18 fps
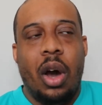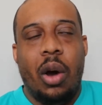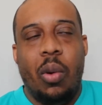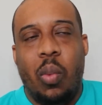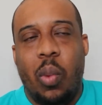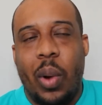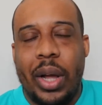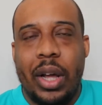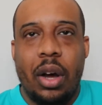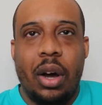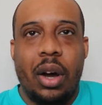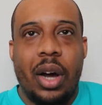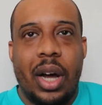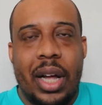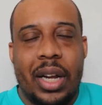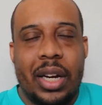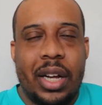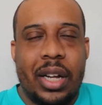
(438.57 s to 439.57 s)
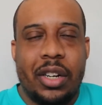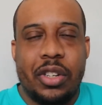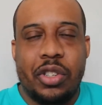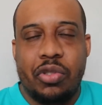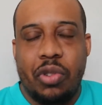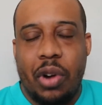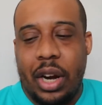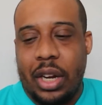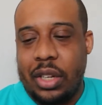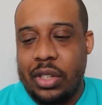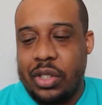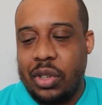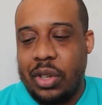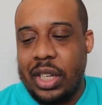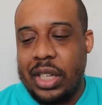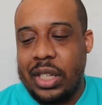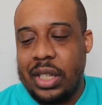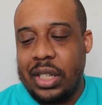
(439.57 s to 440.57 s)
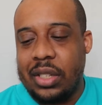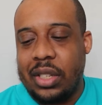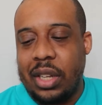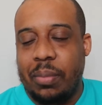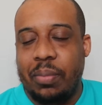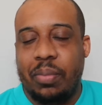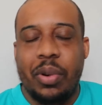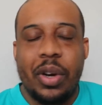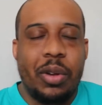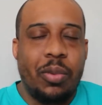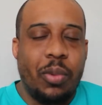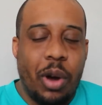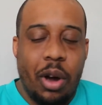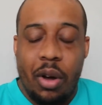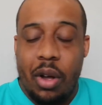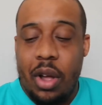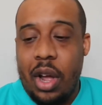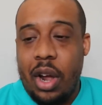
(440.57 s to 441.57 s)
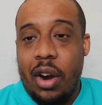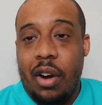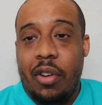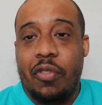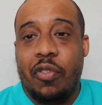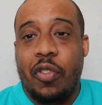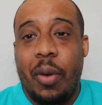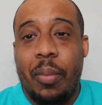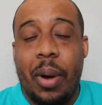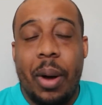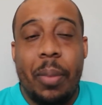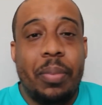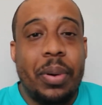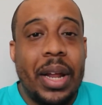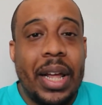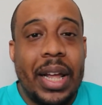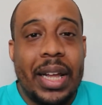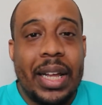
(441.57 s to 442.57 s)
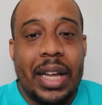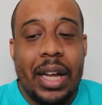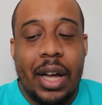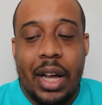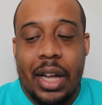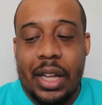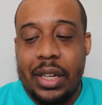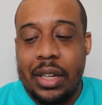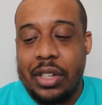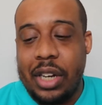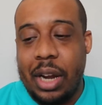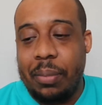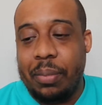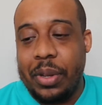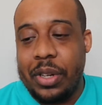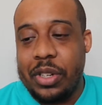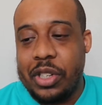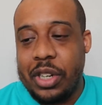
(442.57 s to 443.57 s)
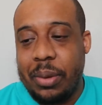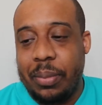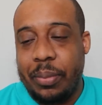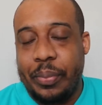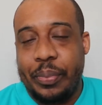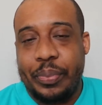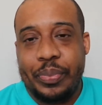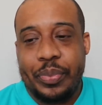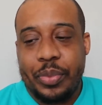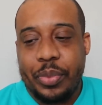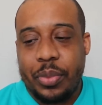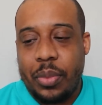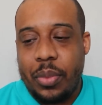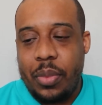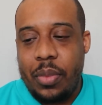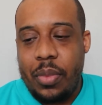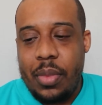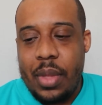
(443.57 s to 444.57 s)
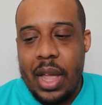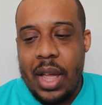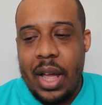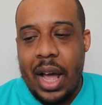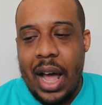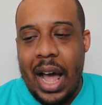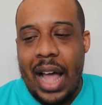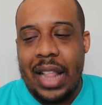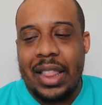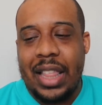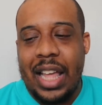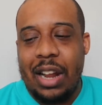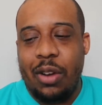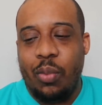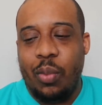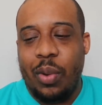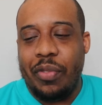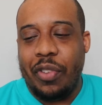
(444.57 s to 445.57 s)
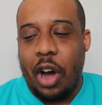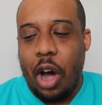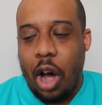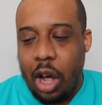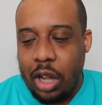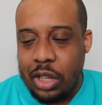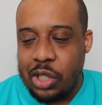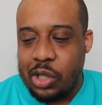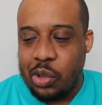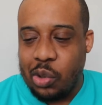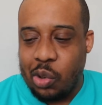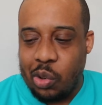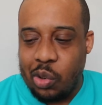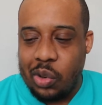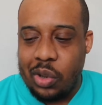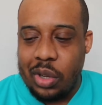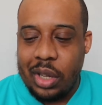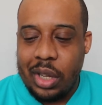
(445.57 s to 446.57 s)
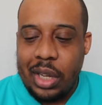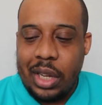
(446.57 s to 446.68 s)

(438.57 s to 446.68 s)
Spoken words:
winger and a striker, so he's done pretty well from playing in the Championship. And then with Arsenal,